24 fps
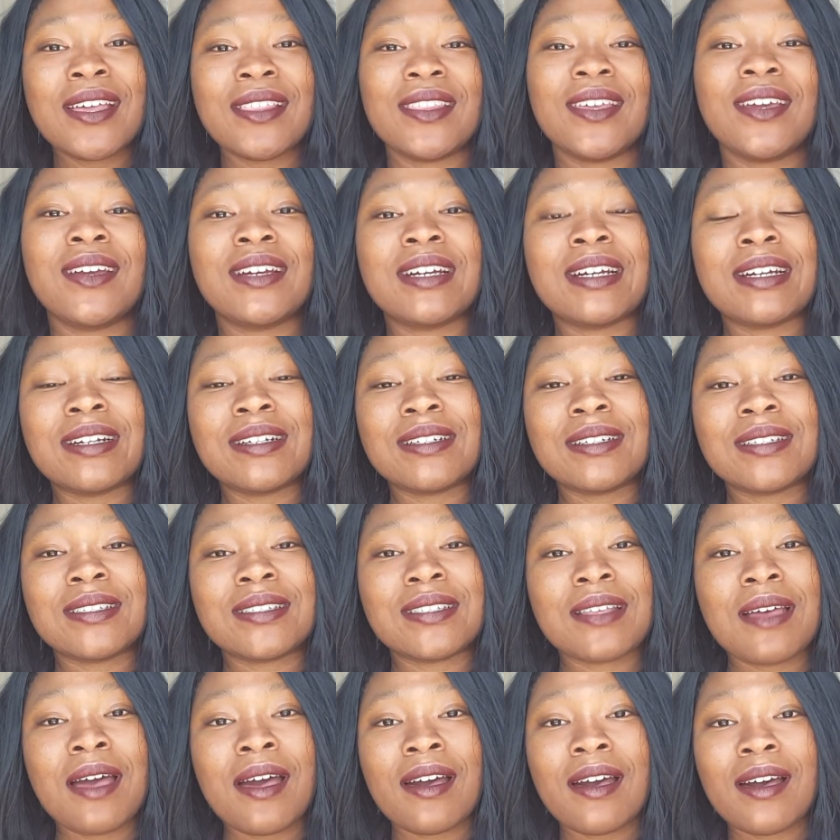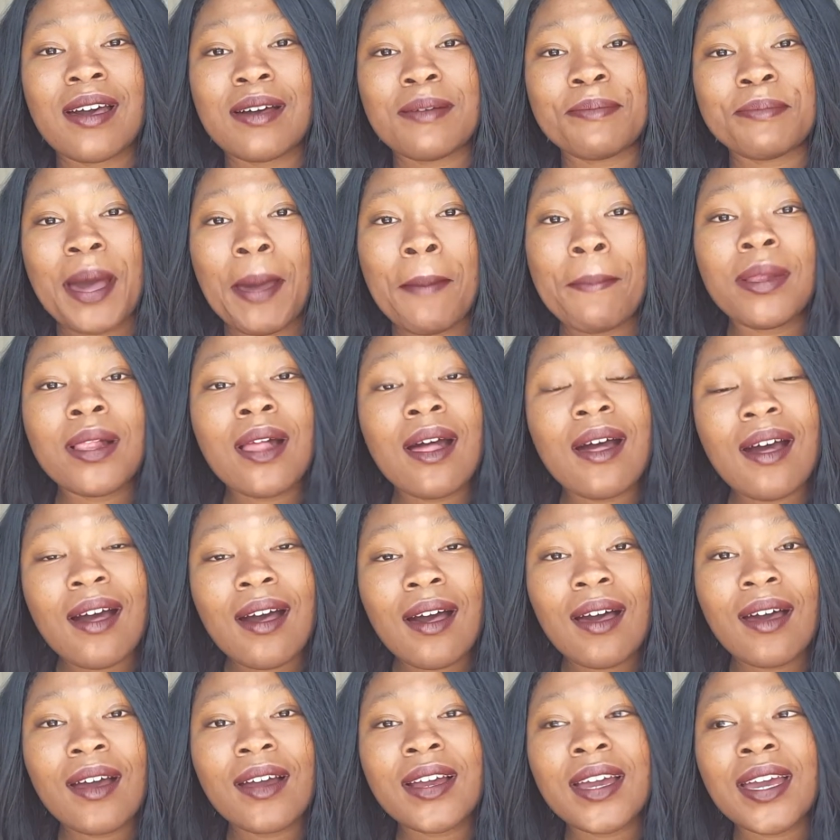There's my
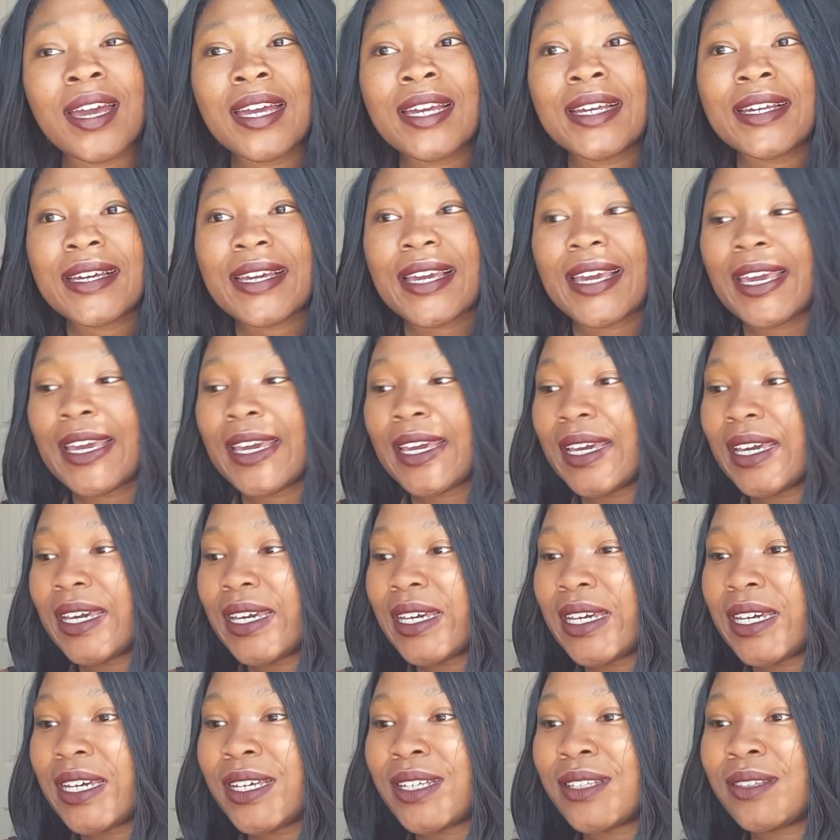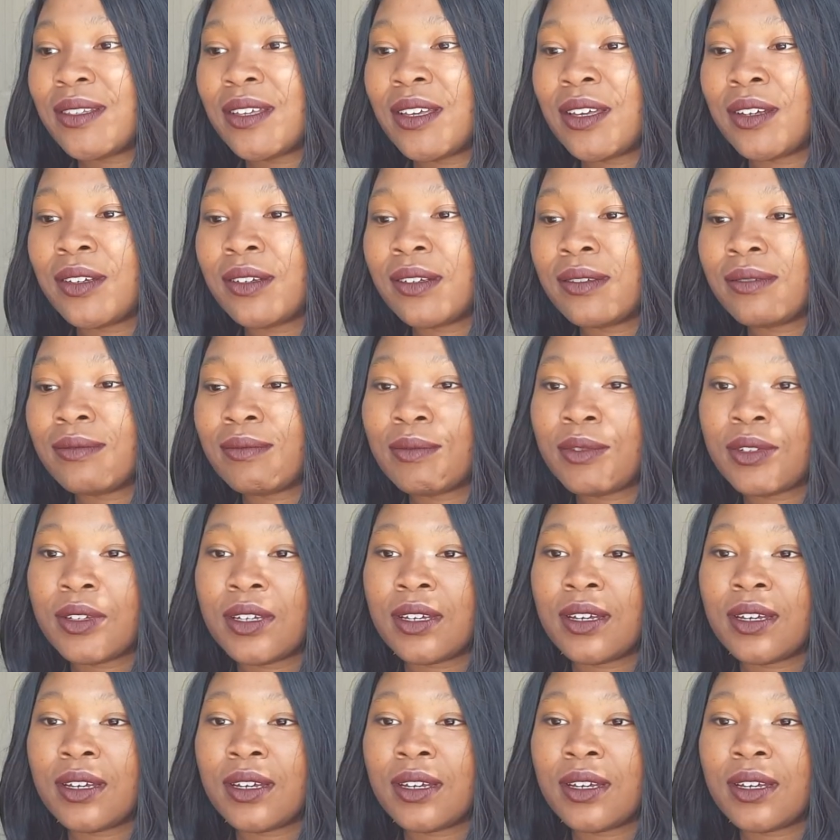blog and a